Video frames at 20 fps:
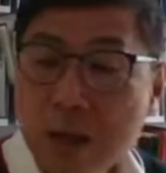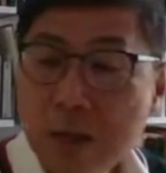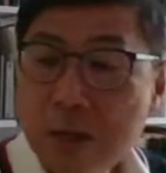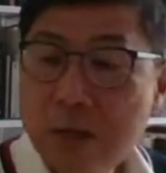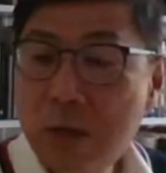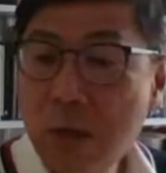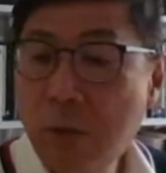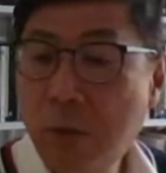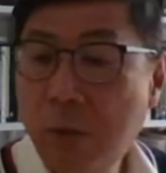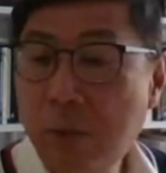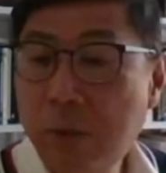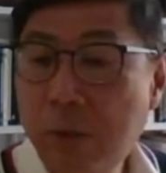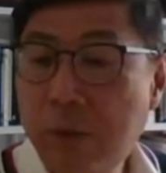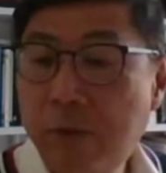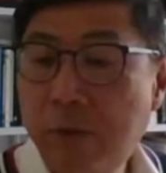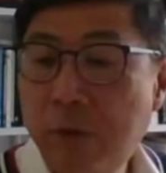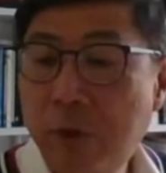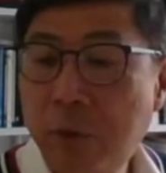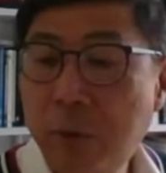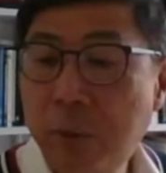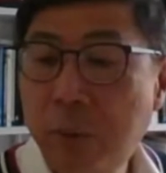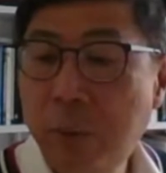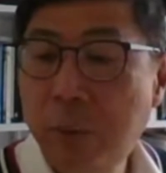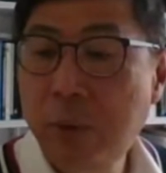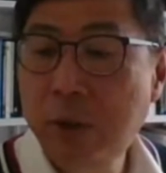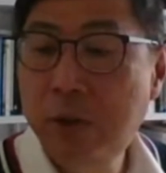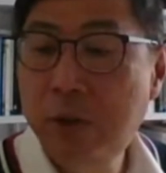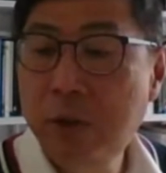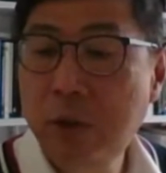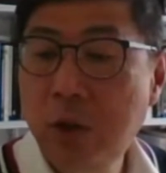So if you
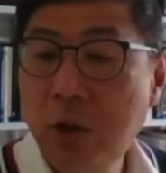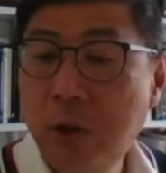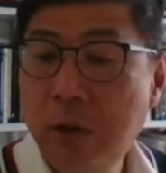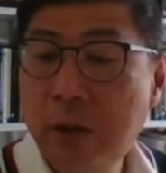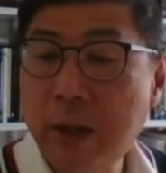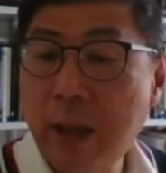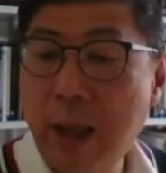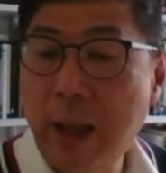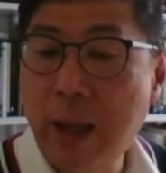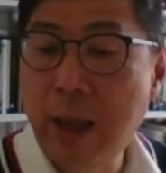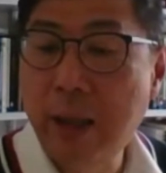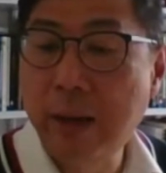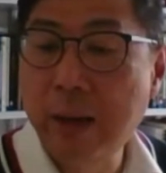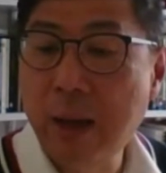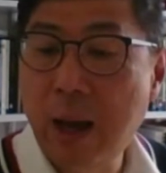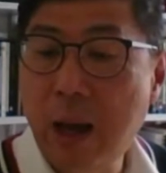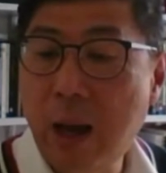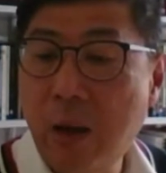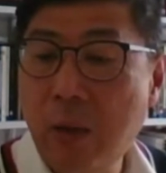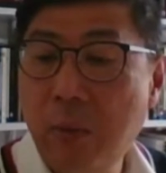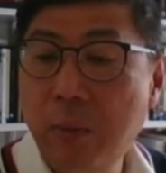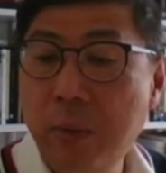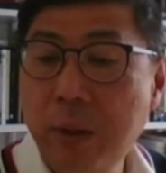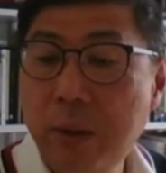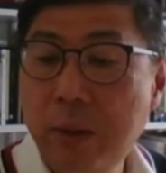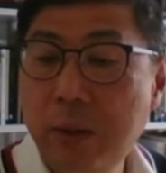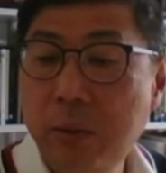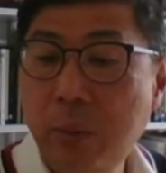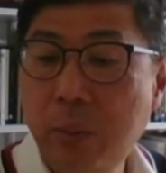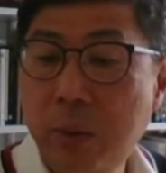were to look at how
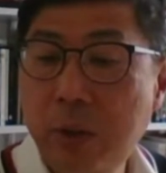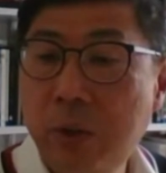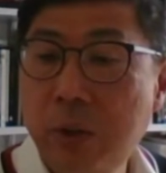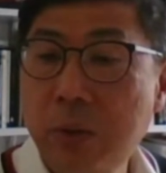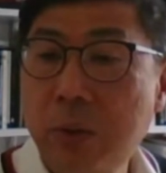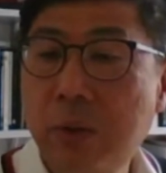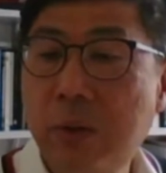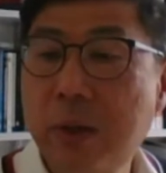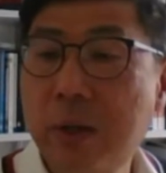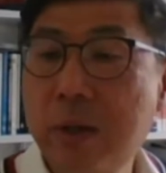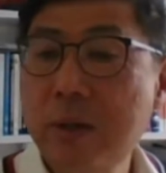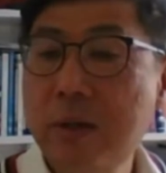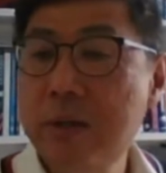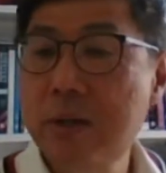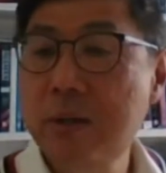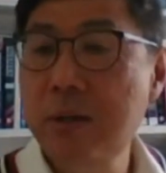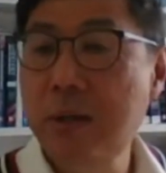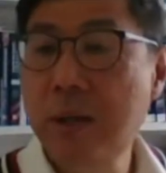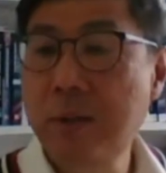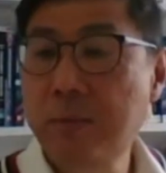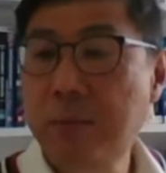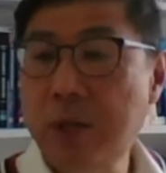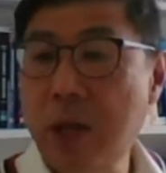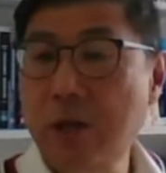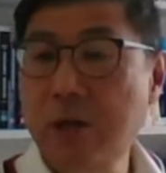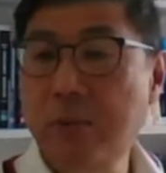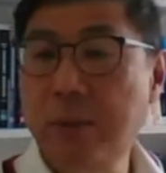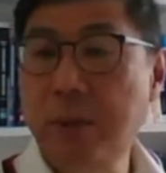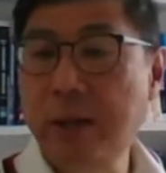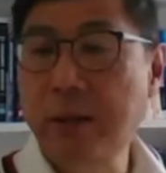we do this,
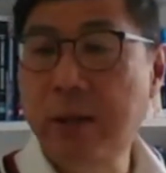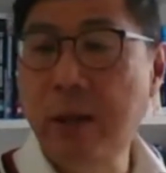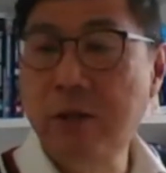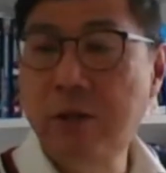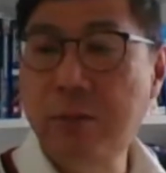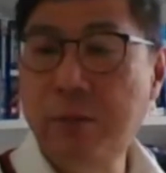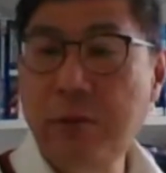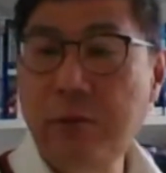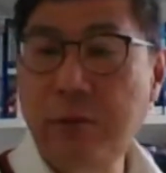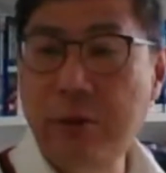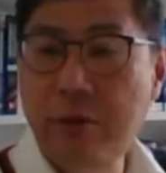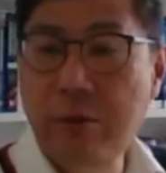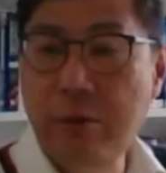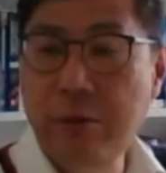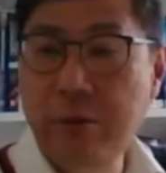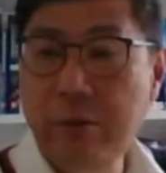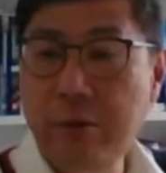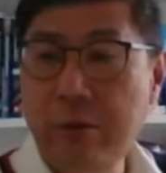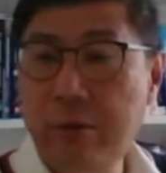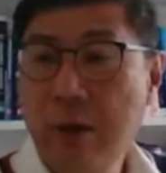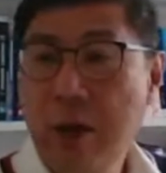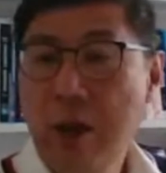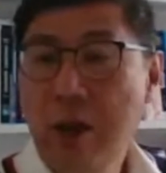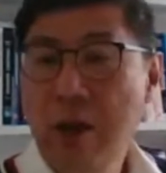intangible and tangible resources.